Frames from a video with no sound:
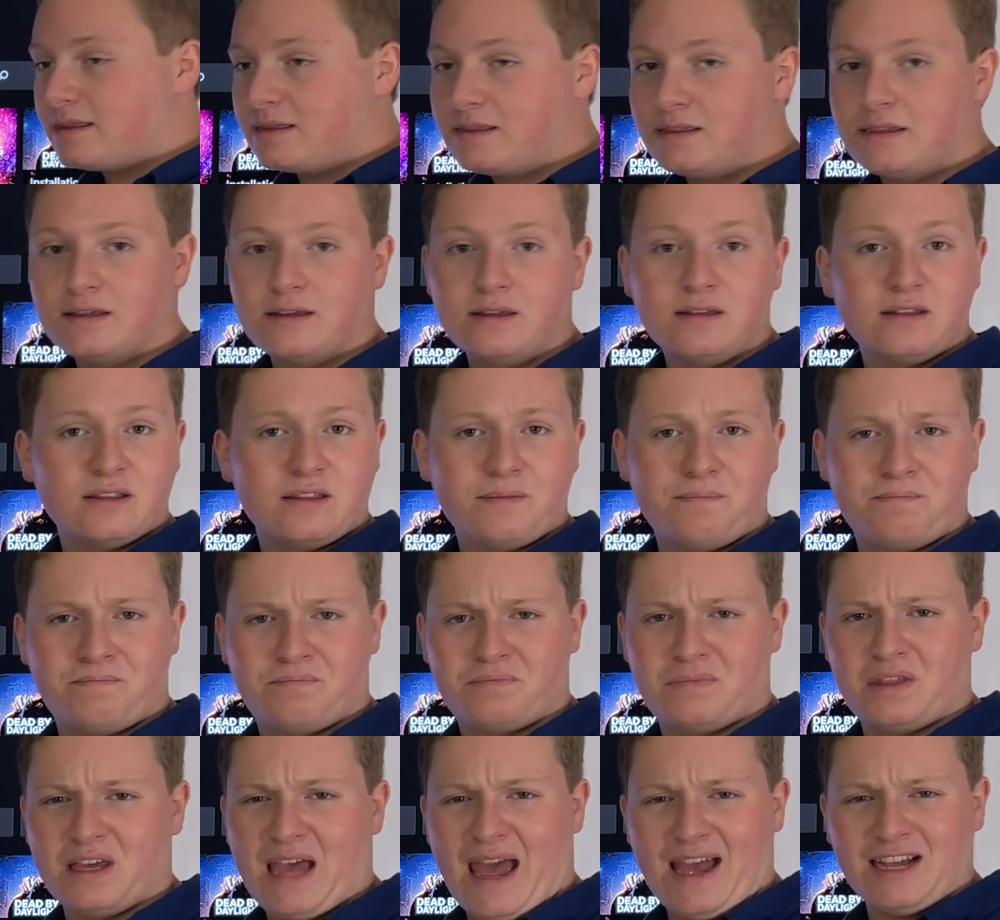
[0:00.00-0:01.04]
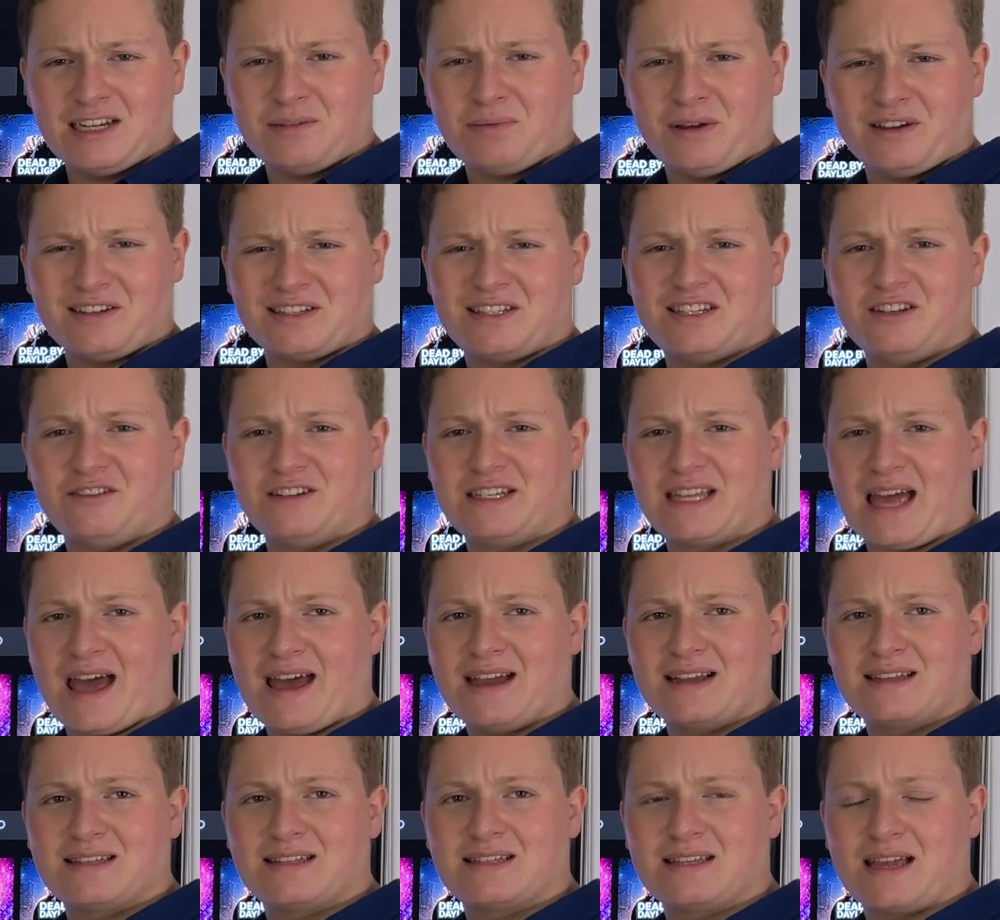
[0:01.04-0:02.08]
the Xbox Series
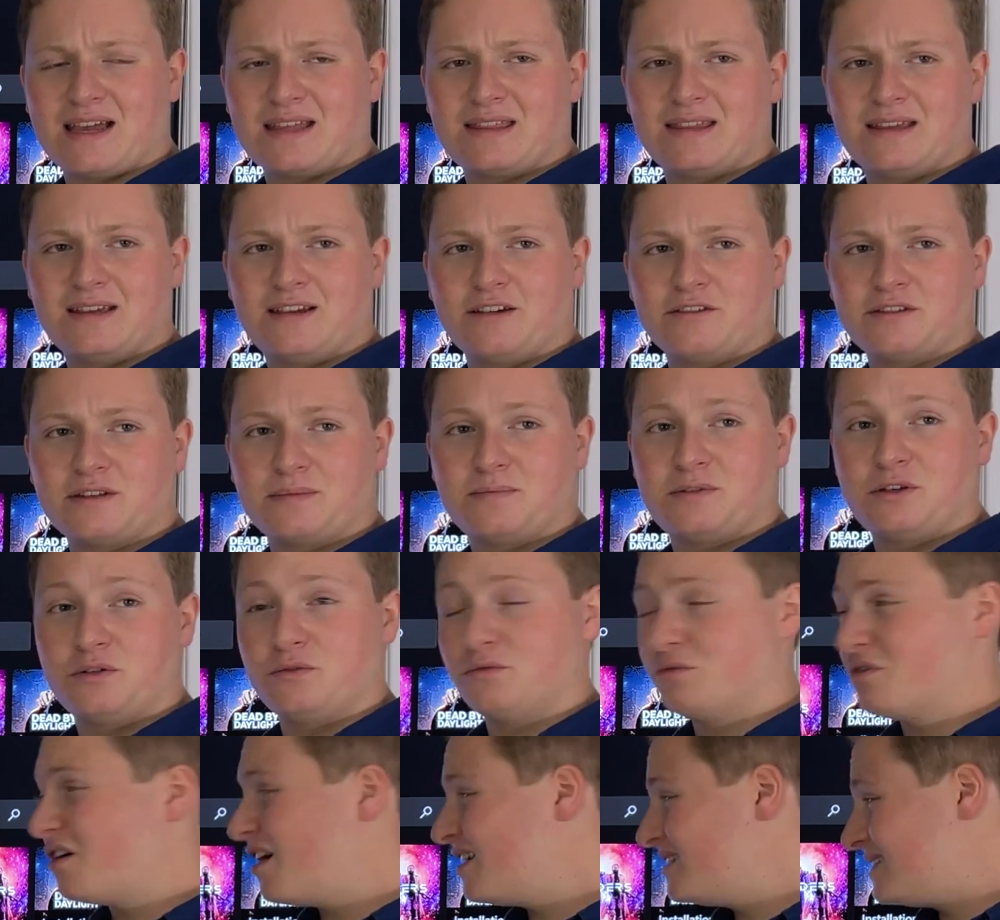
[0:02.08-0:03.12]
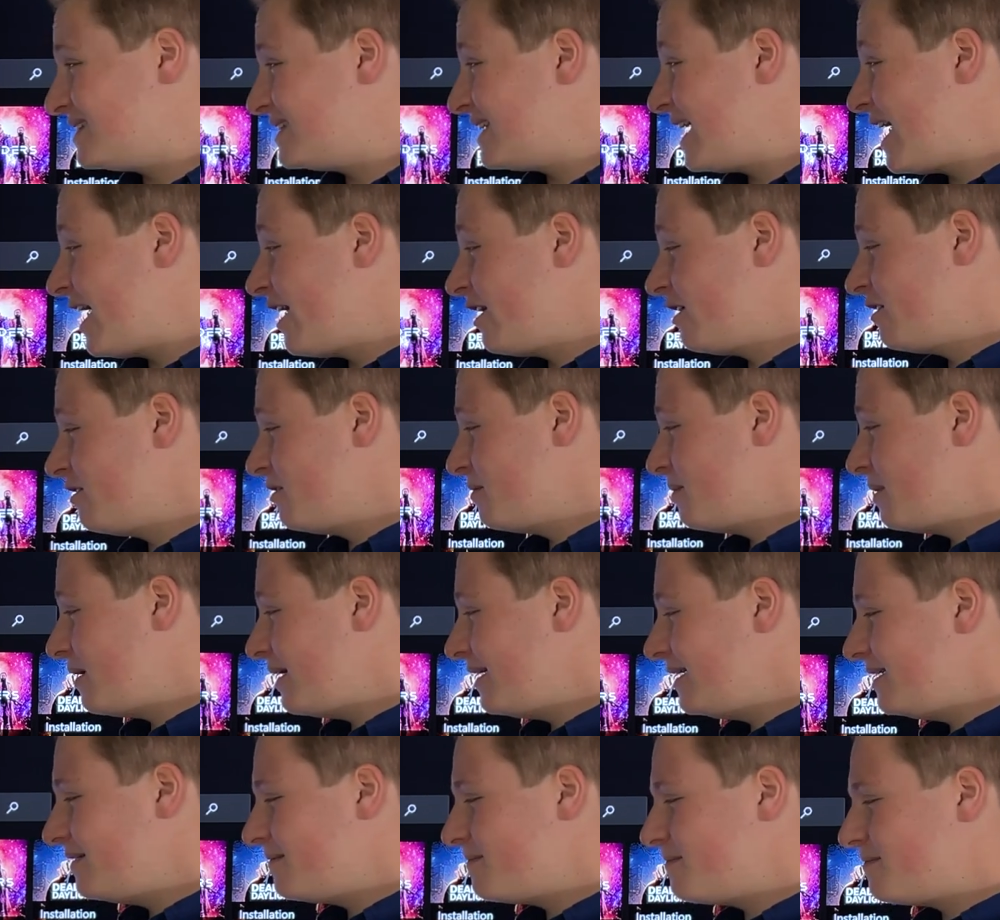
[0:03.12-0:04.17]
X, I think, goes up to a
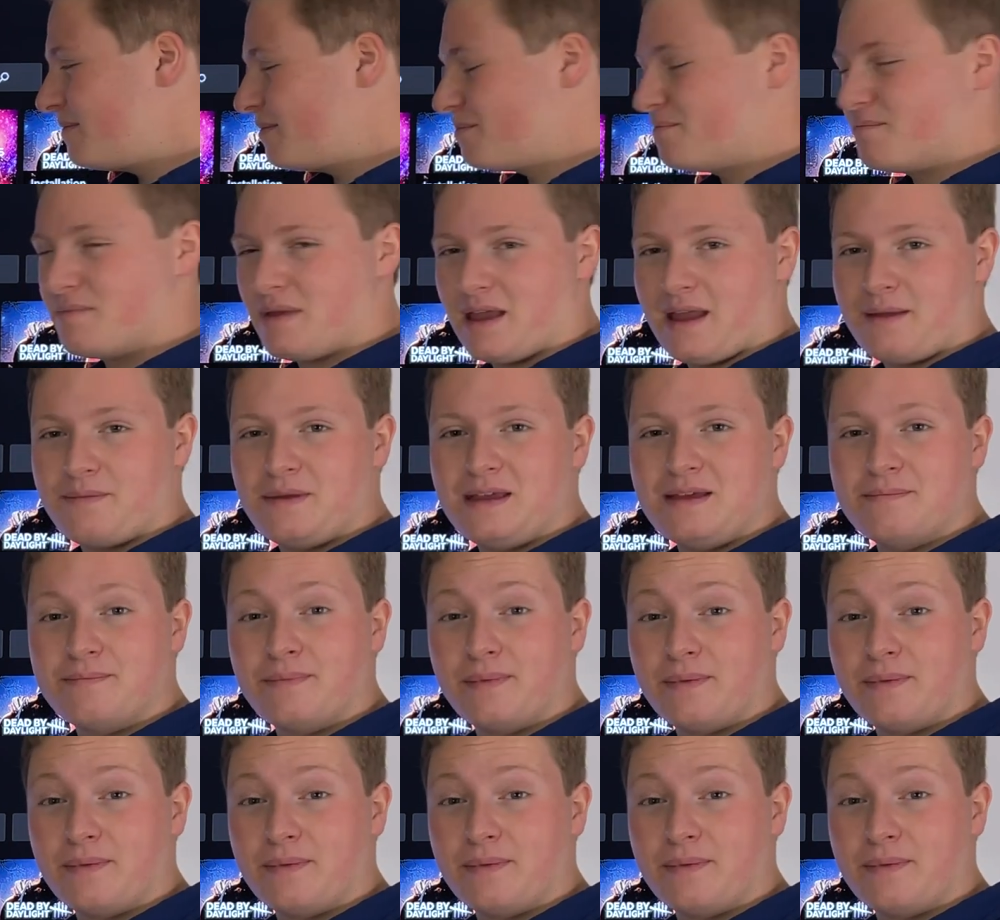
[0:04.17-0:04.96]
terabyte, maybe.